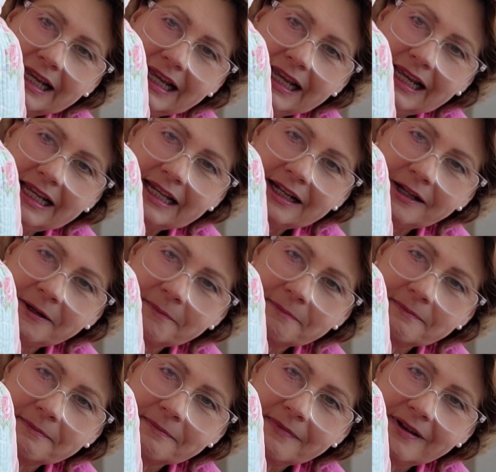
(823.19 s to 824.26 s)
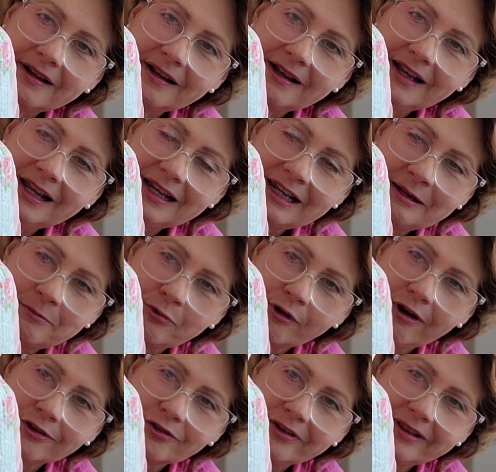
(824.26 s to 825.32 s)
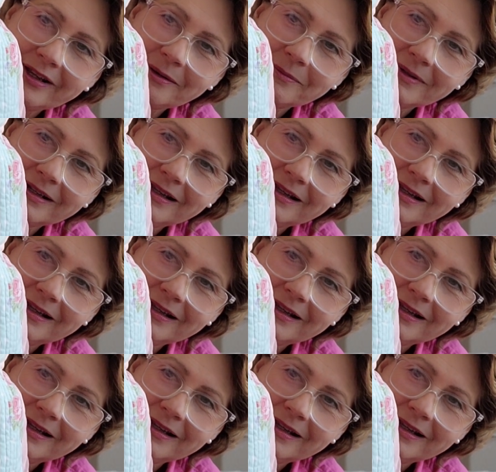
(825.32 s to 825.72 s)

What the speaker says: and embroider them.